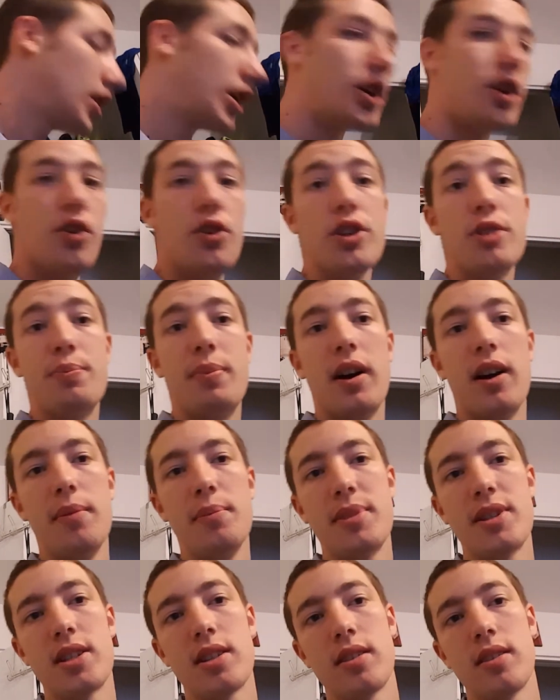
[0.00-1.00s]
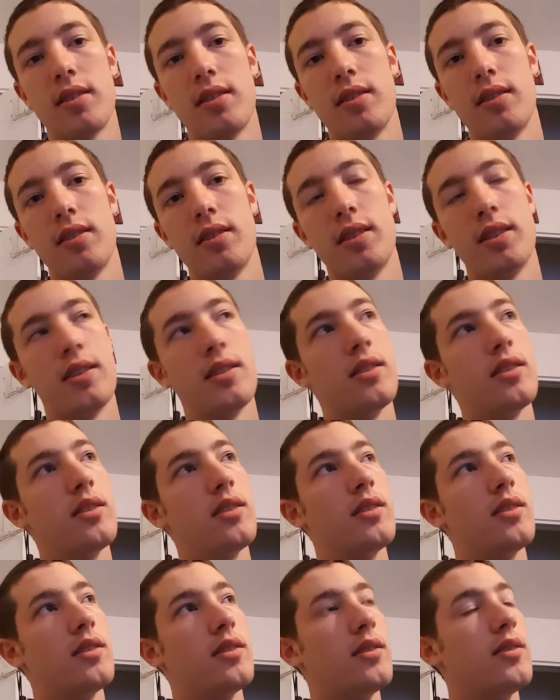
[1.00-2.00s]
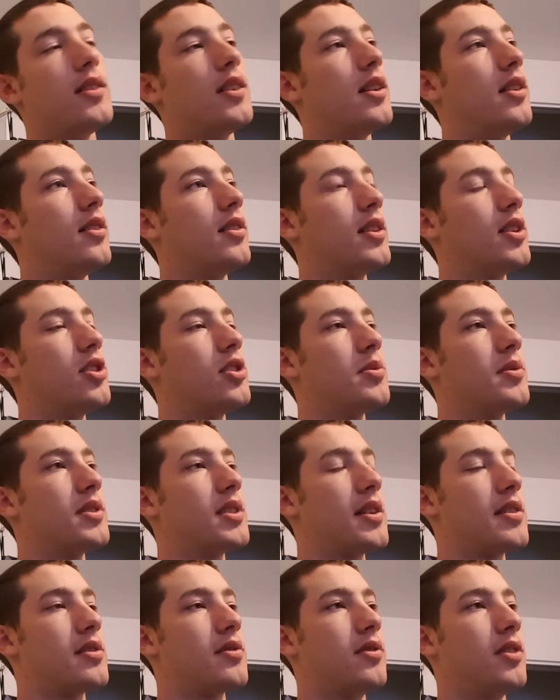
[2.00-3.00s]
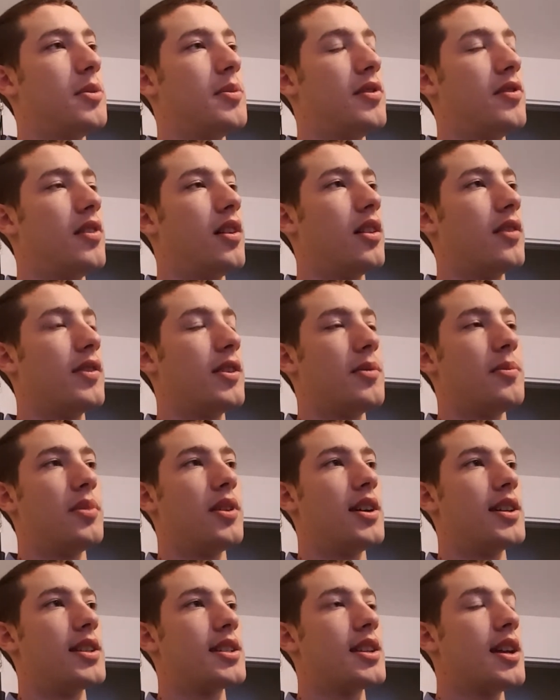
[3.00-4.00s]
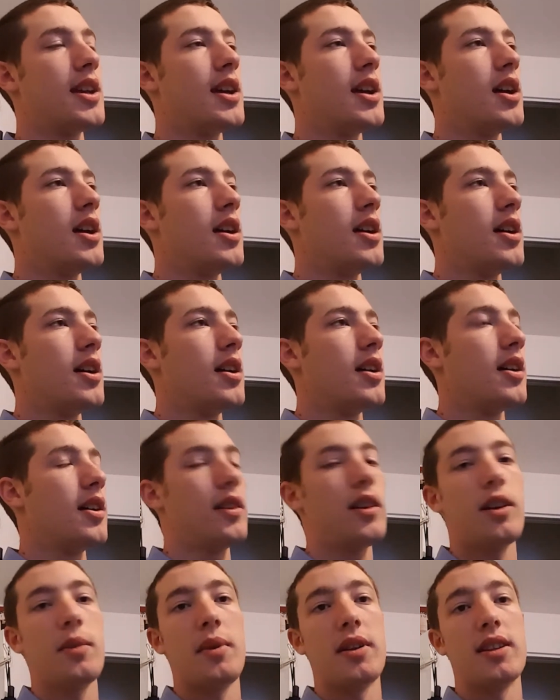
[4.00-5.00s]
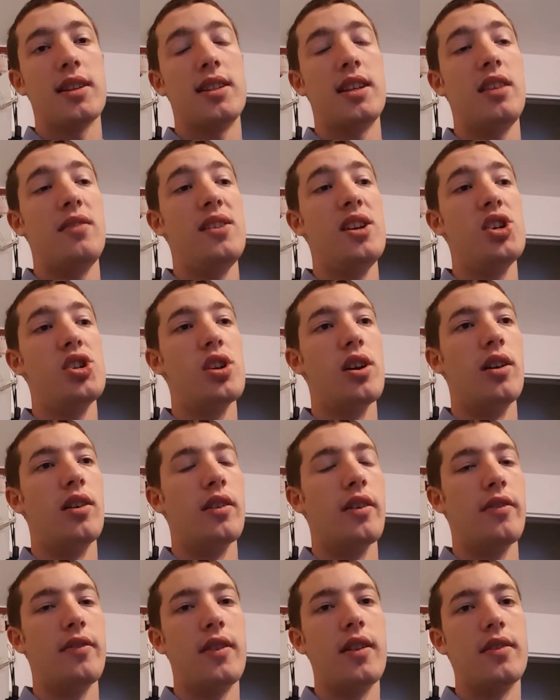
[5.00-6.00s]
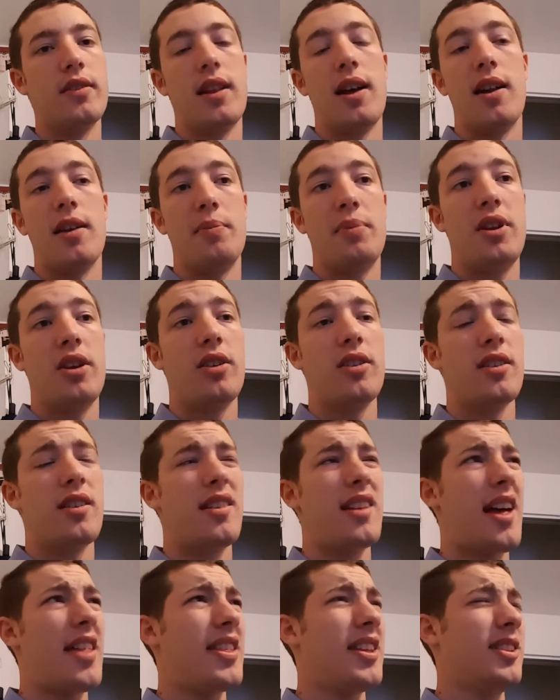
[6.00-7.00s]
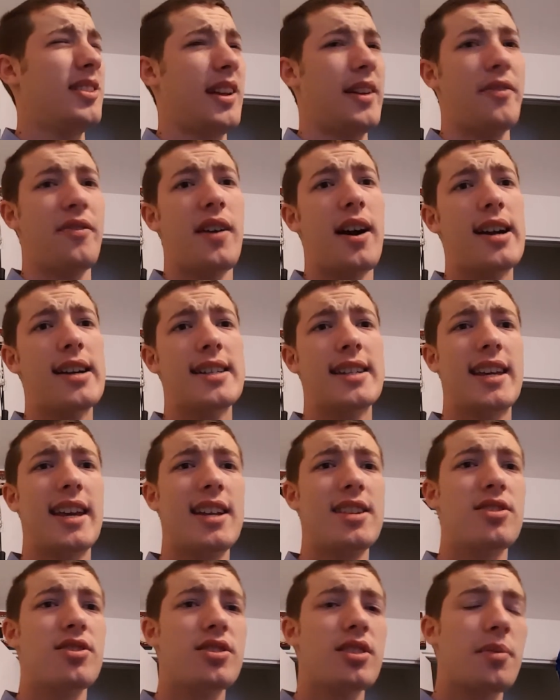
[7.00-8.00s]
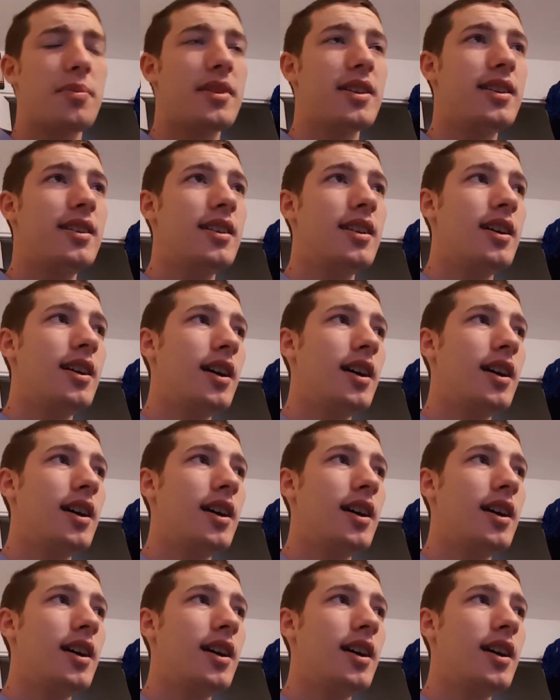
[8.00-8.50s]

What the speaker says: Goosebumps. Well, Goosebumps hasn't really been relevant. And plus, I'm talking about the TV show that appeared on, I think, like Fox Kids or something.